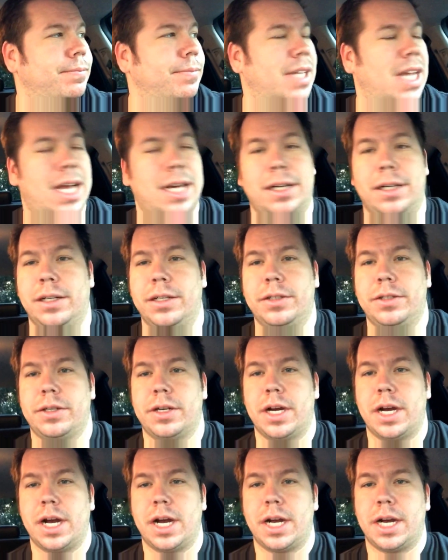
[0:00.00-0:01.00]
I don't
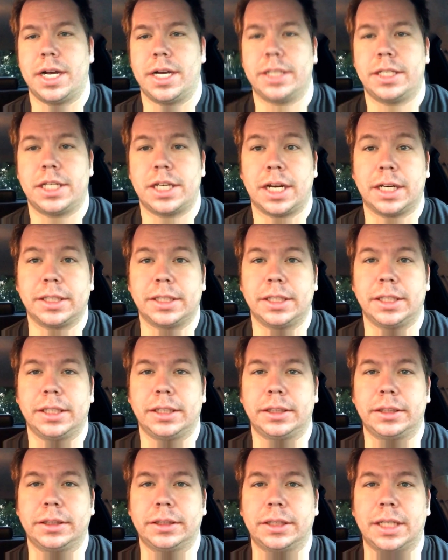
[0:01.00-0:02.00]
know, checked
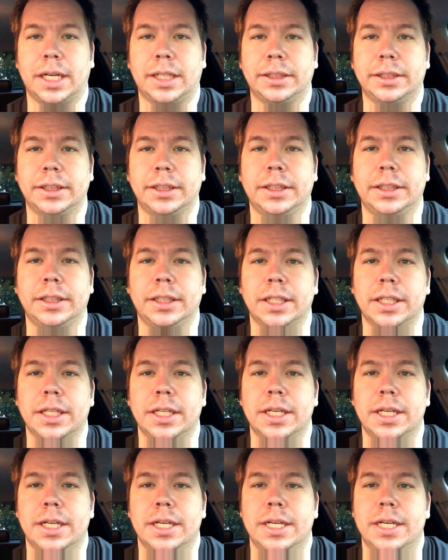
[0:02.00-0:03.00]
in, dialed in.
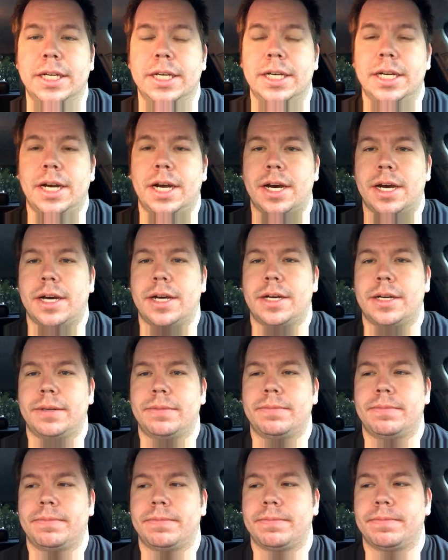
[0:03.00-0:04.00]

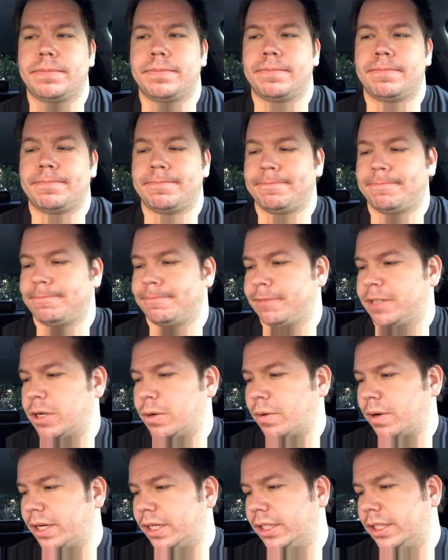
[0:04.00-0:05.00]
So I
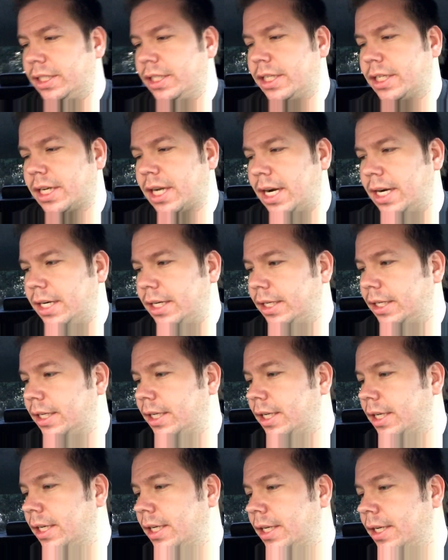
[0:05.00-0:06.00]
wanted to just kind of
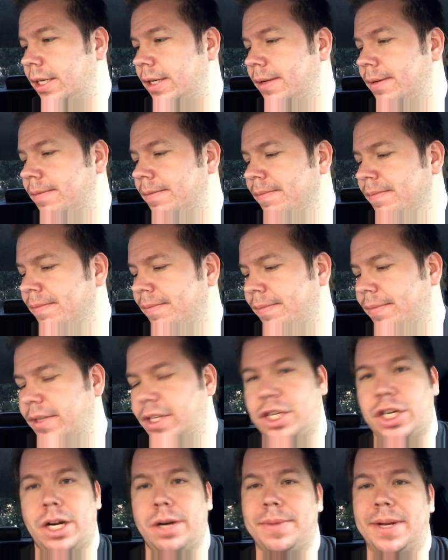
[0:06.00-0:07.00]

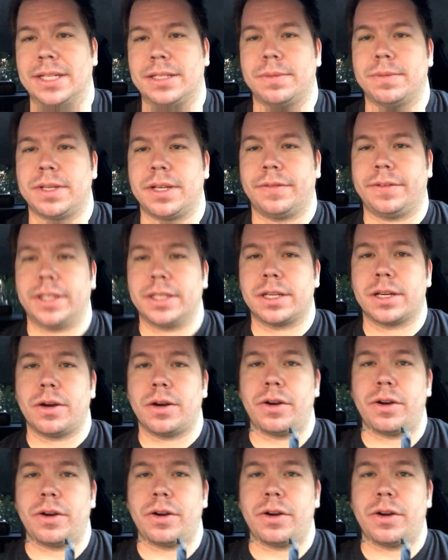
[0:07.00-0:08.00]
share about some stuff that's
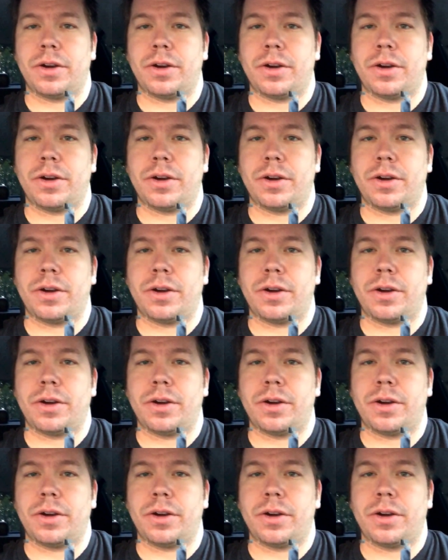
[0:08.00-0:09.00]
going on.
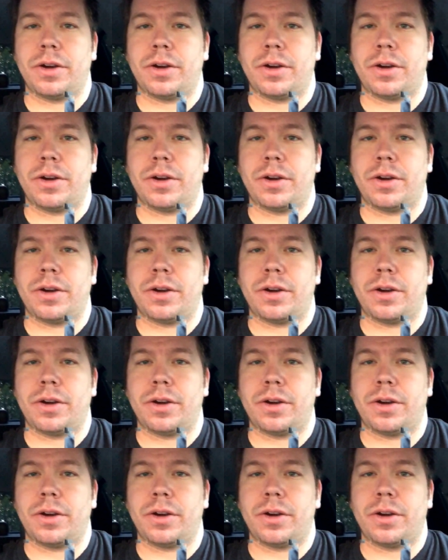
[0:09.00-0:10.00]
So
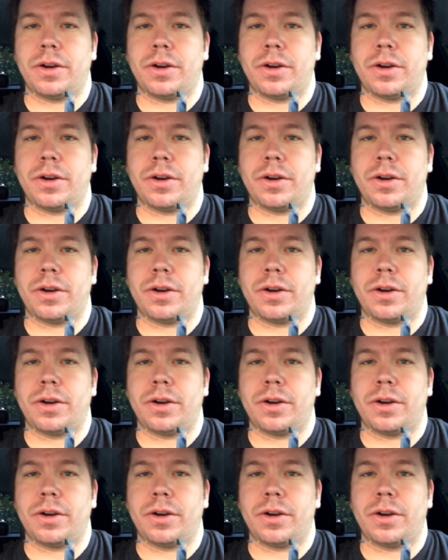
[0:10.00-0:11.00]

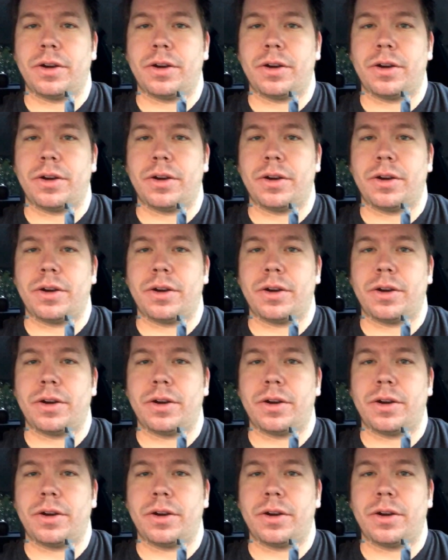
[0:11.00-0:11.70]
a